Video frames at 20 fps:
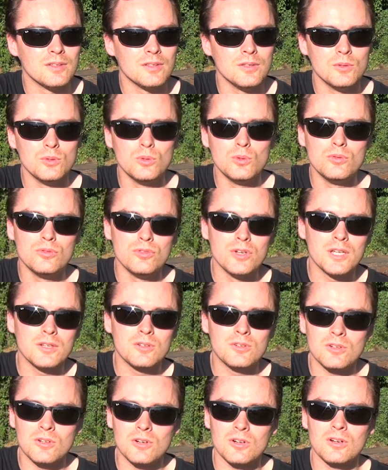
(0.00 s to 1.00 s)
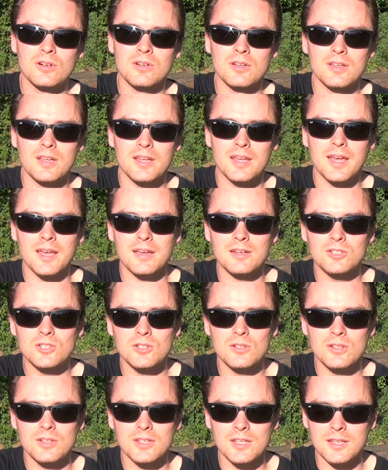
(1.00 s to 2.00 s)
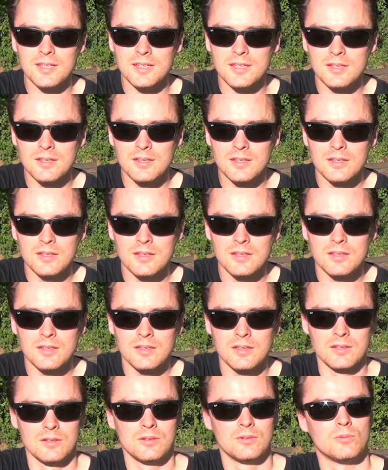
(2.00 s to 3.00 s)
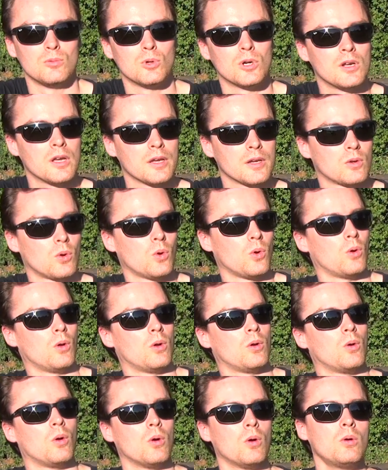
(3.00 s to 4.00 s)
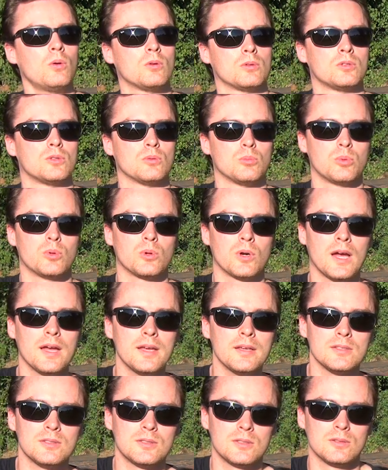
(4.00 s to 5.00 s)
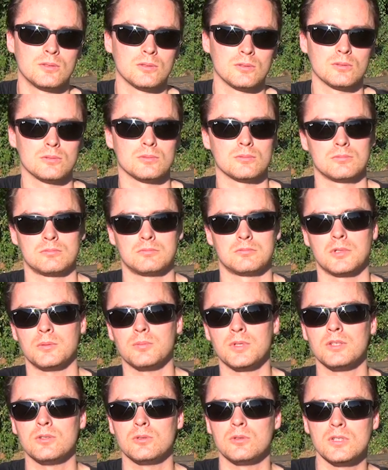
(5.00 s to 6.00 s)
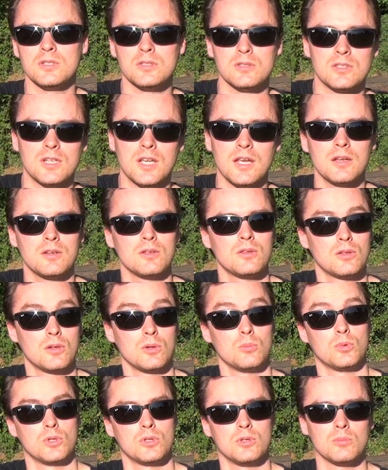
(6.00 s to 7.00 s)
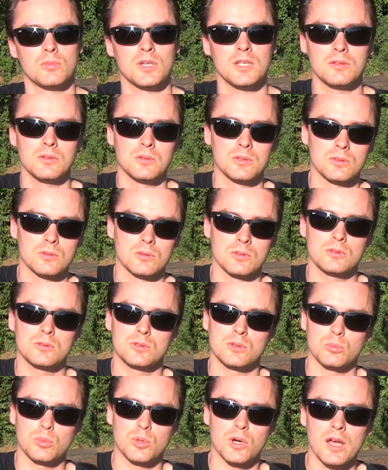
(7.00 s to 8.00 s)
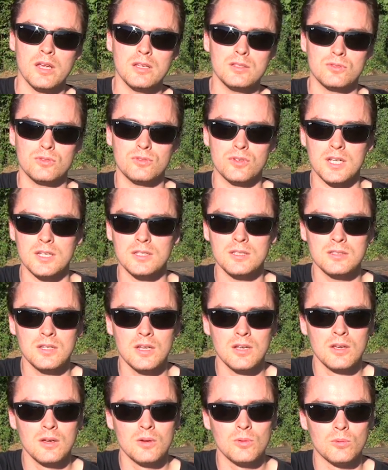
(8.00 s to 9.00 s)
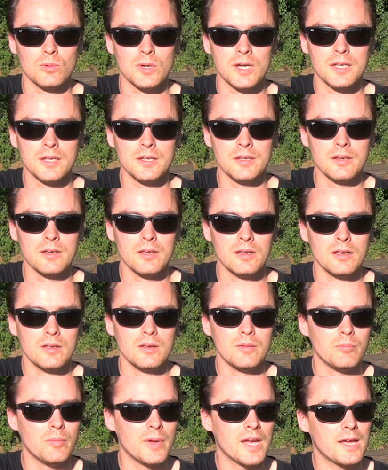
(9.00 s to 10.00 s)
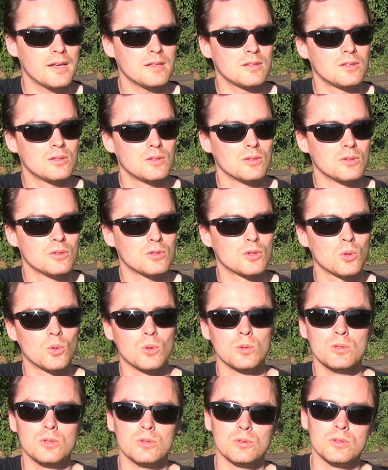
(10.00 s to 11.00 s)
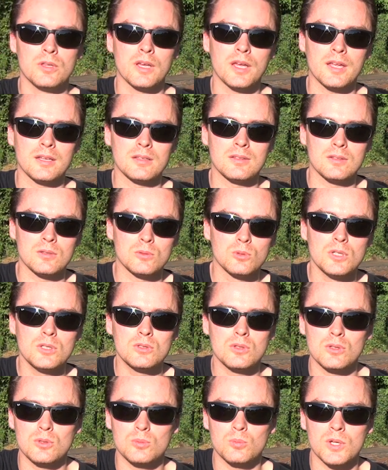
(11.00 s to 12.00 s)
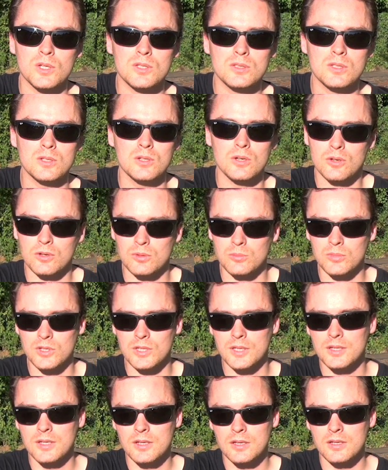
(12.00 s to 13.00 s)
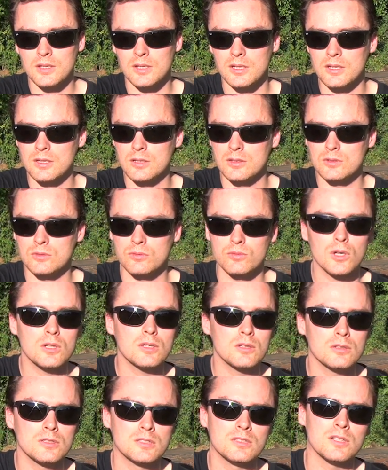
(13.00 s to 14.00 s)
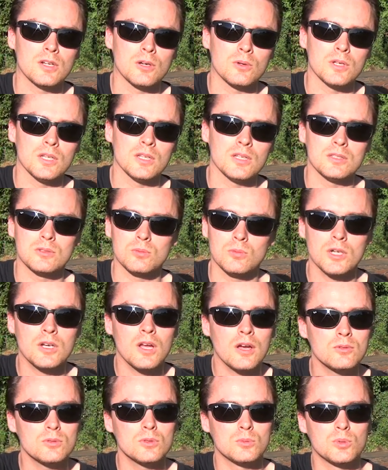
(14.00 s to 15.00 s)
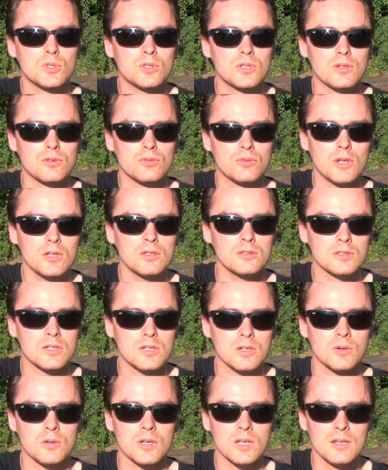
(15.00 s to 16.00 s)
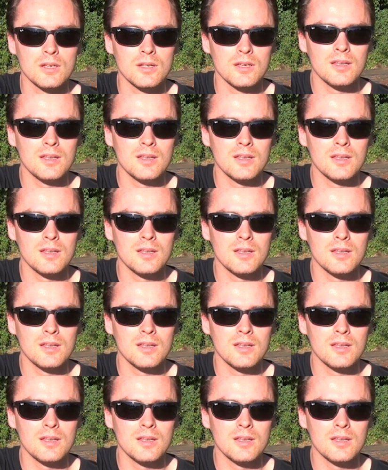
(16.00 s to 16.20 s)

you, Victor, actually were like, oh, surprised. You didn't say anything, but you made this surprised face when Matt told you that a resource-based economy is voluntary, is 100% voluntary.